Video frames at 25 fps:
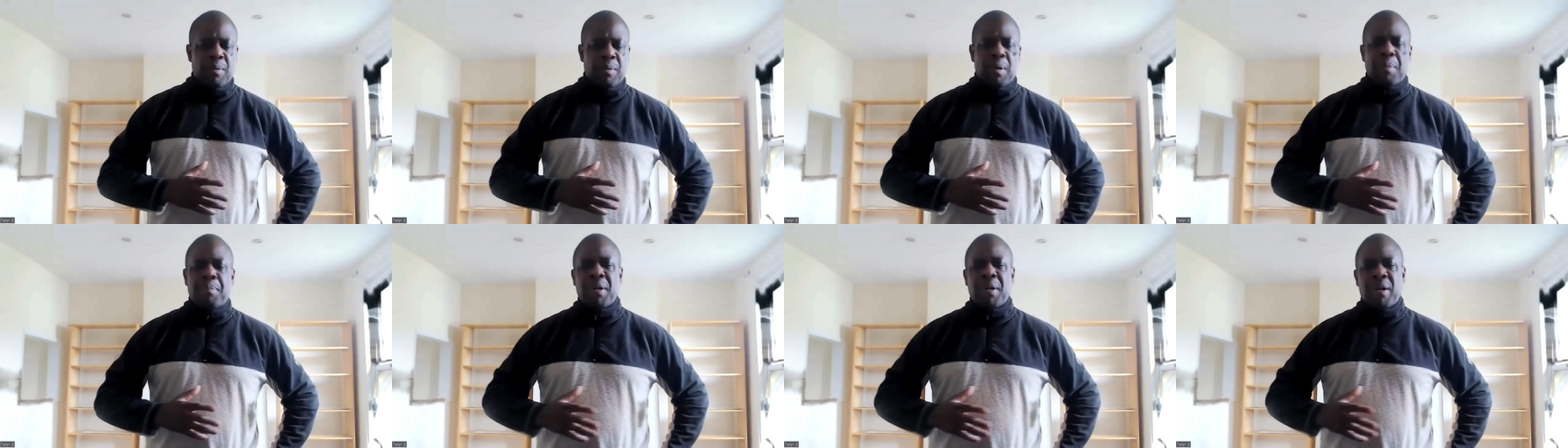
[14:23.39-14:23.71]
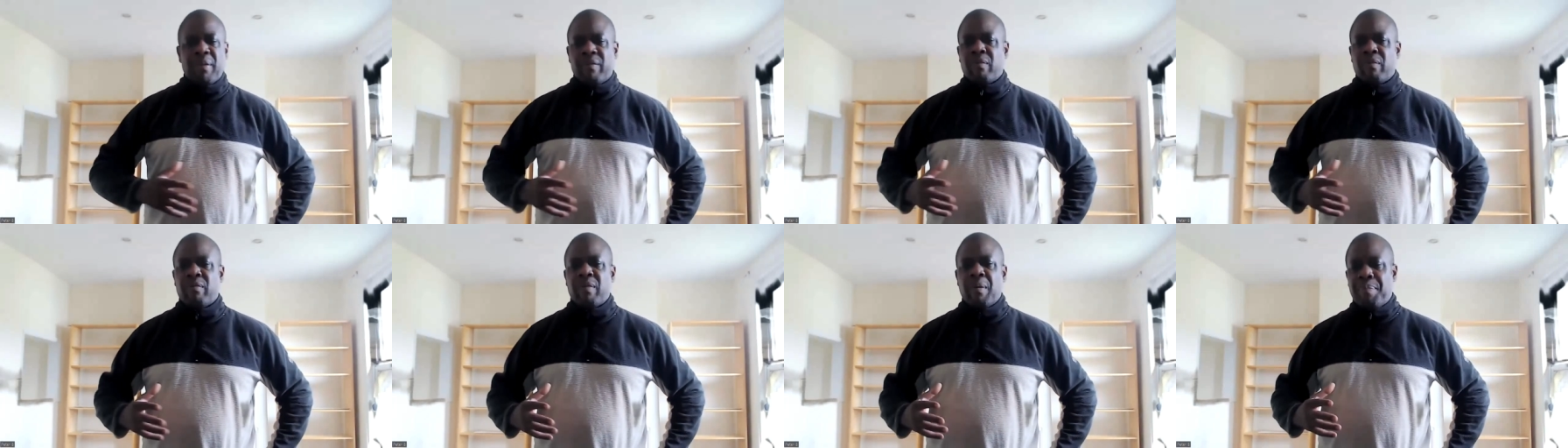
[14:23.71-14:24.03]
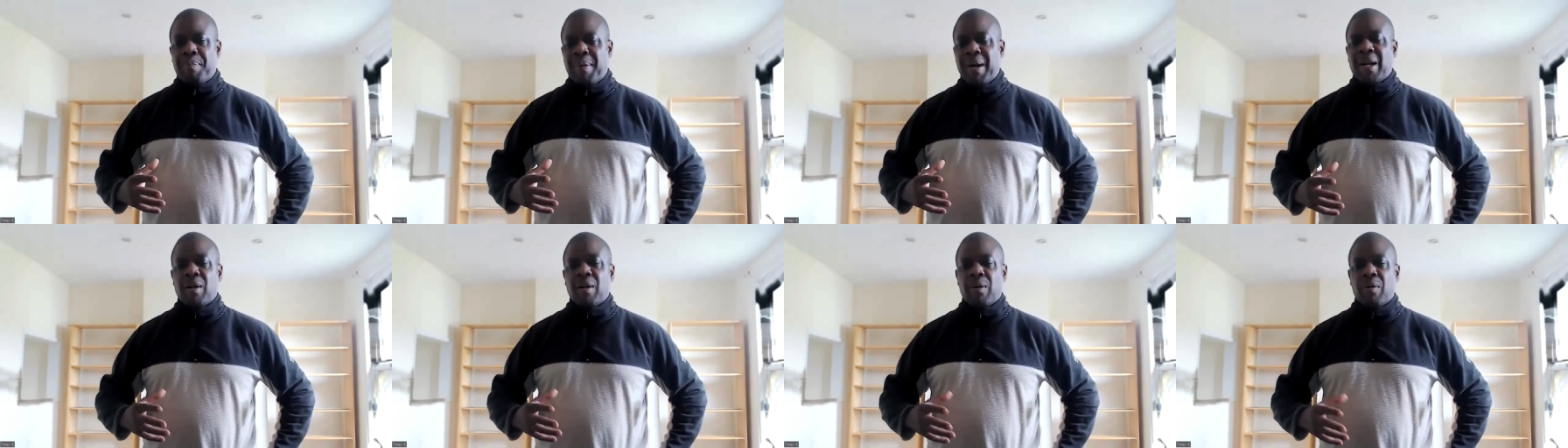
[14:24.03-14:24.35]
a bit of a
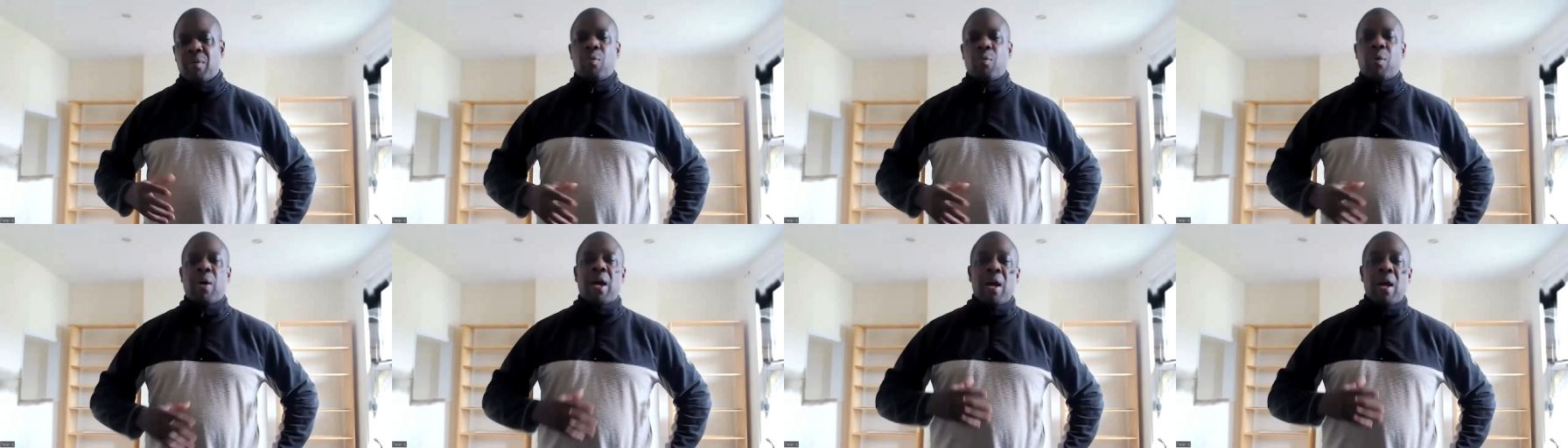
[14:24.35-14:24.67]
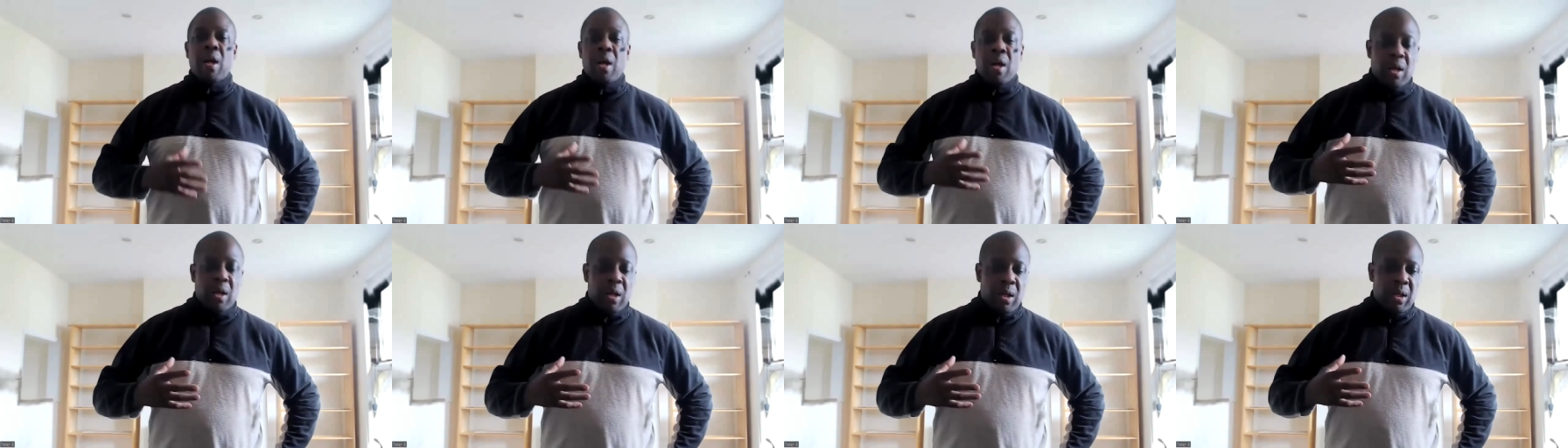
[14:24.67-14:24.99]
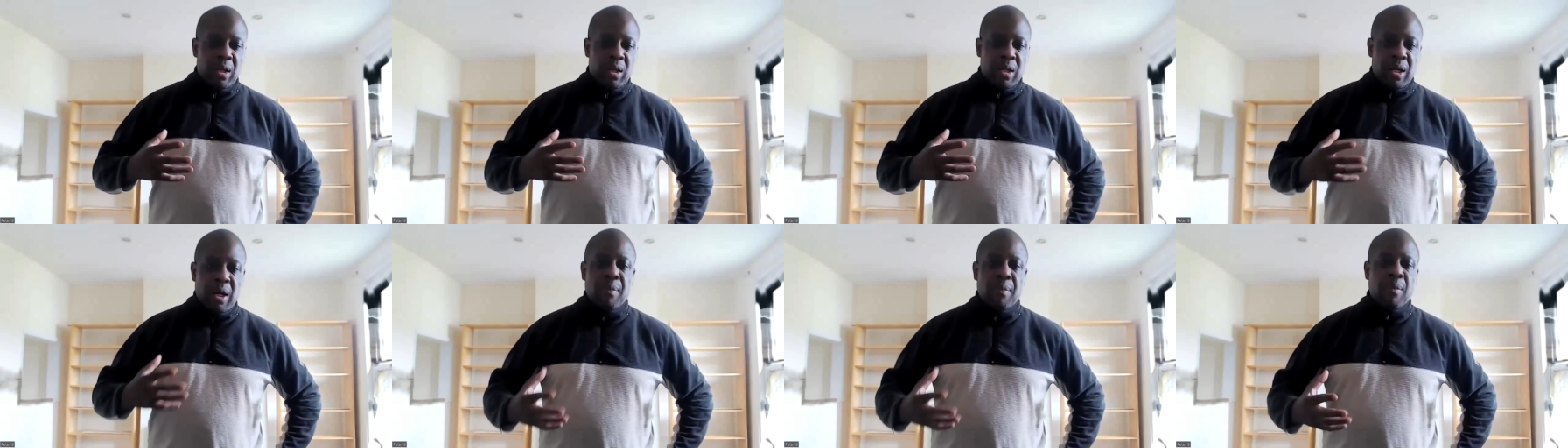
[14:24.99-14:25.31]
rebellion where
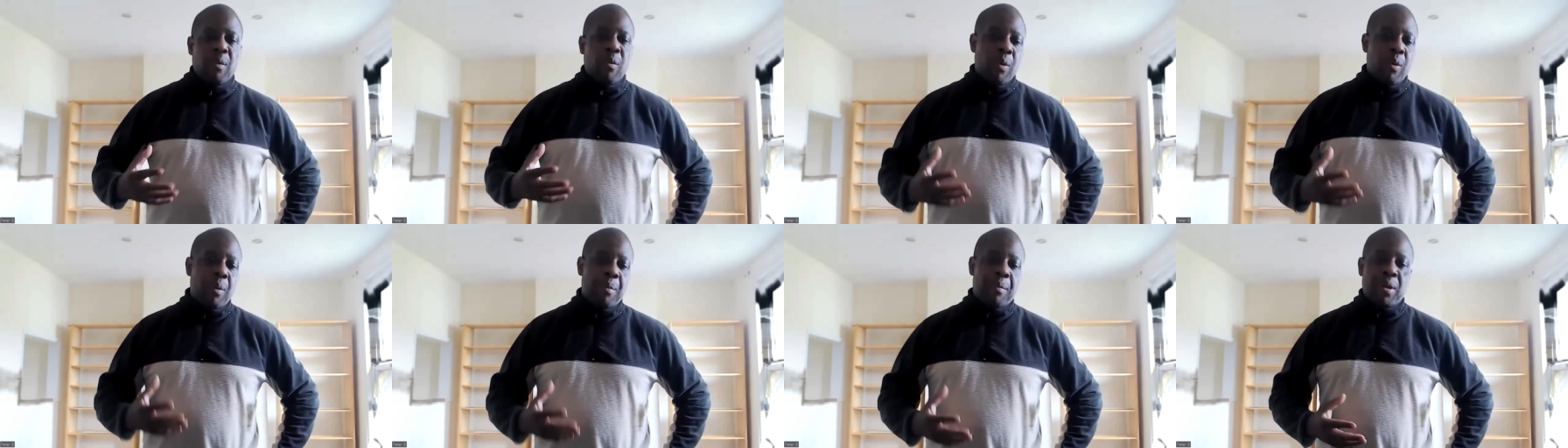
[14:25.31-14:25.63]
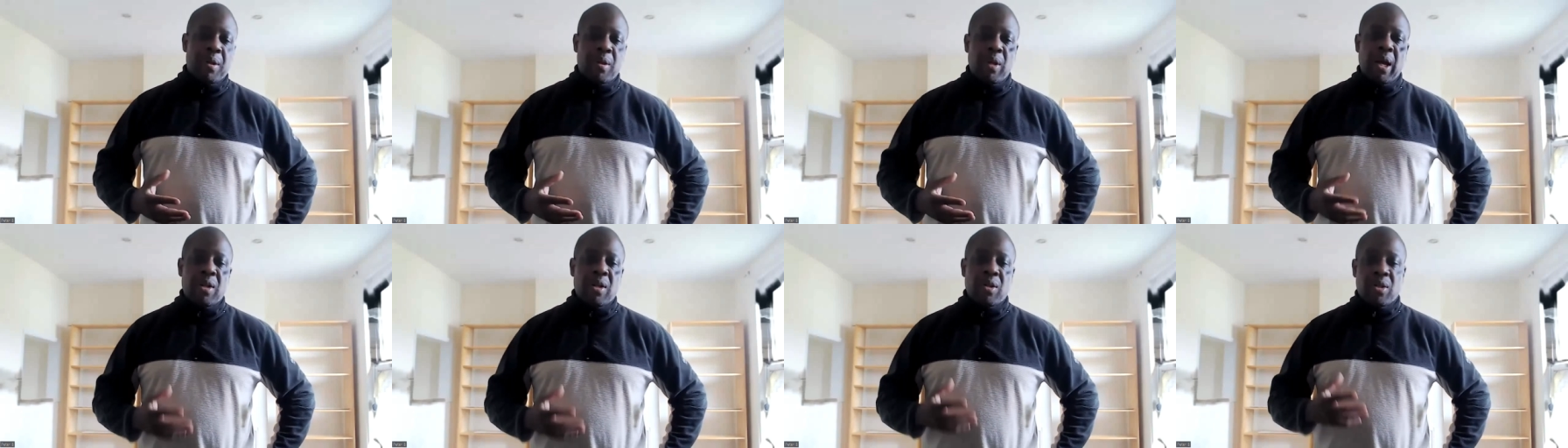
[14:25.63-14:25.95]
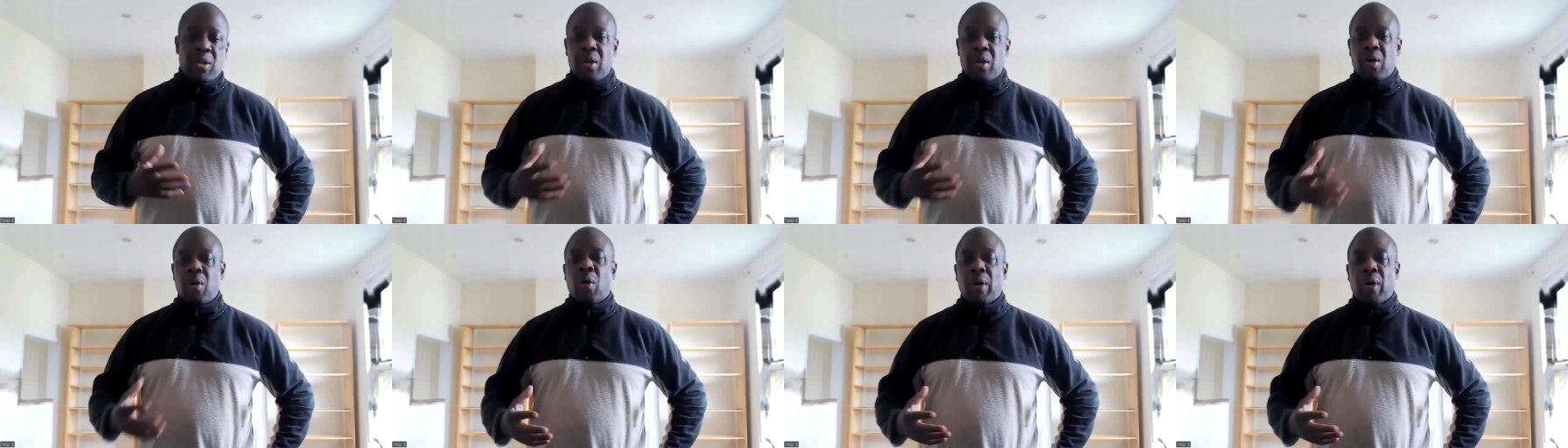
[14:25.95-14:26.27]
uh, a number of women
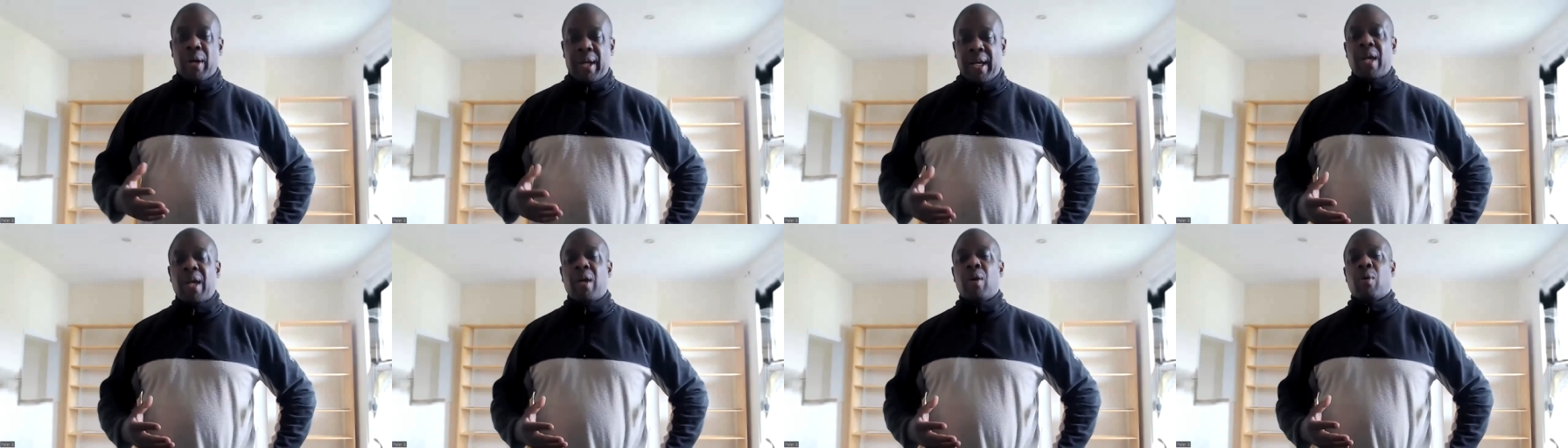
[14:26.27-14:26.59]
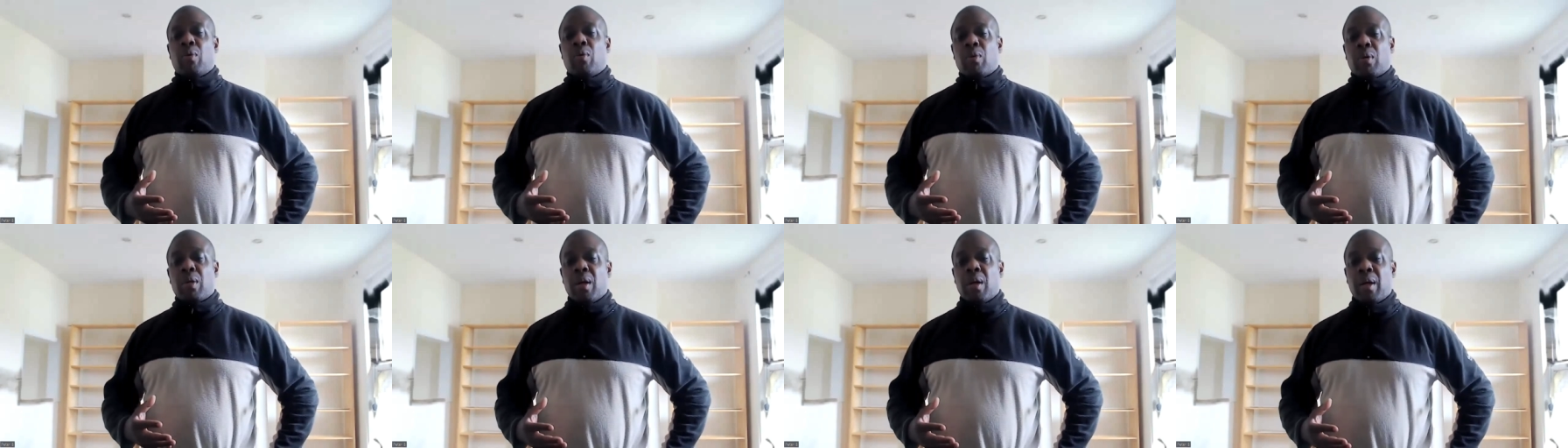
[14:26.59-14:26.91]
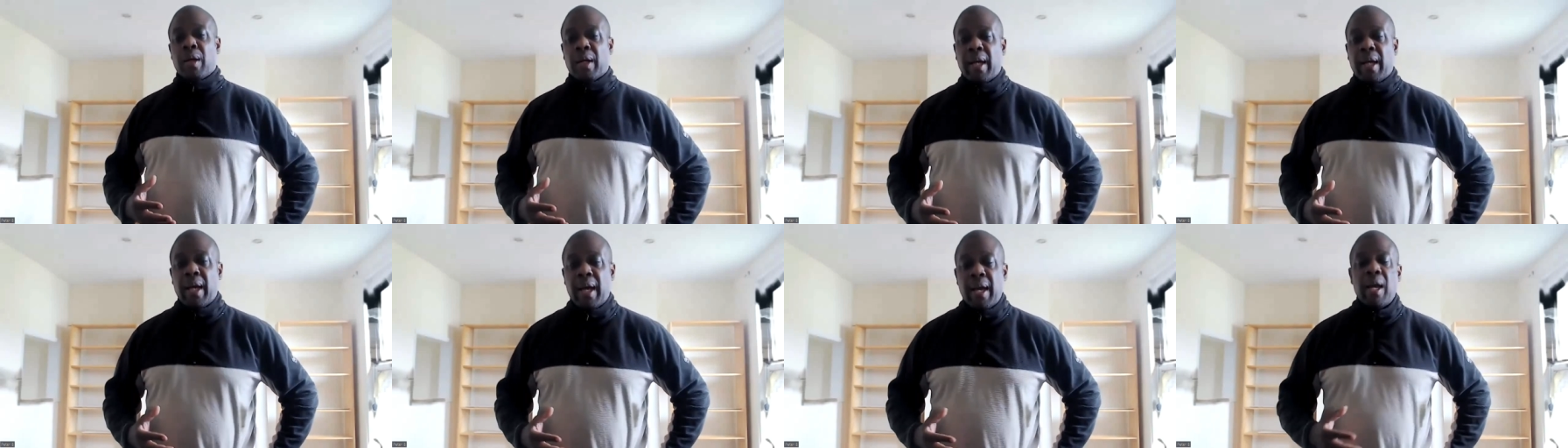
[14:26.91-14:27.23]
actually got killed,
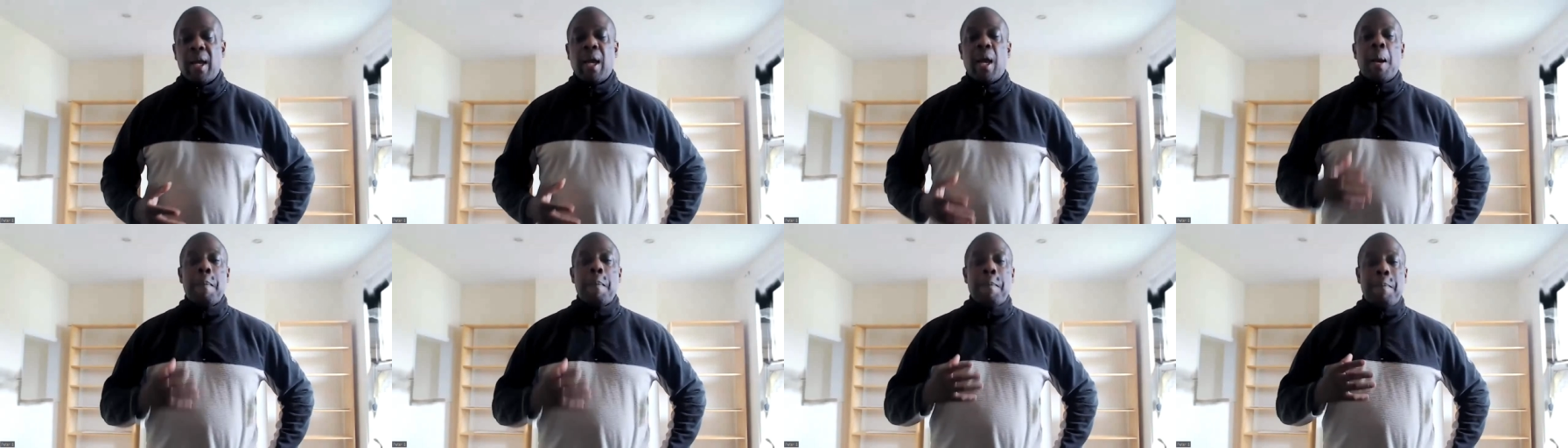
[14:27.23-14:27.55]
okay?